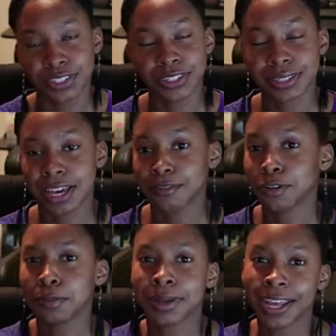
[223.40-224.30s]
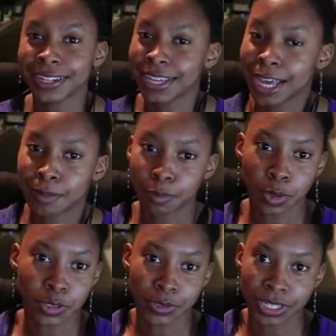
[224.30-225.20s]
just like for Bandcamp,
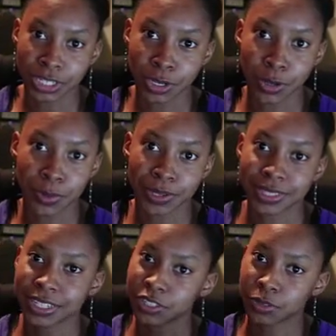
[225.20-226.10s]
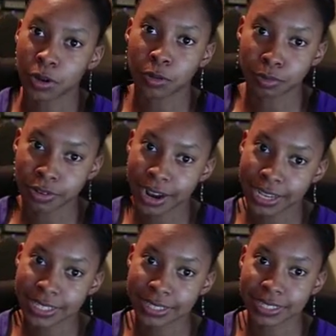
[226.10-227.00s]
where you can go and set your own
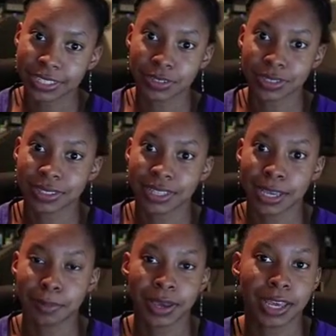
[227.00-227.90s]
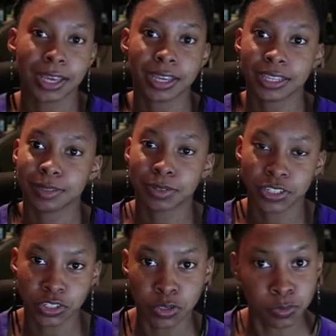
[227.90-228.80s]
price and you can say pay as
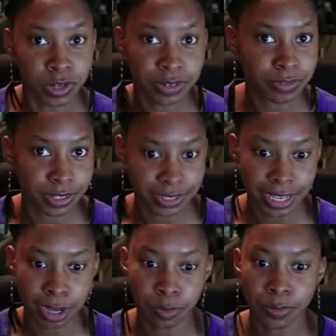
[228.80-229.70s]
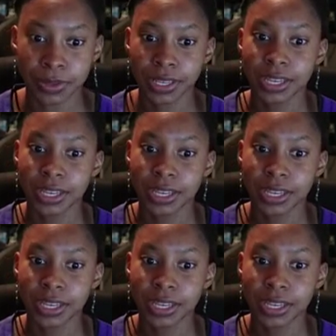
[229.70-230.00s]
much as you want for this album.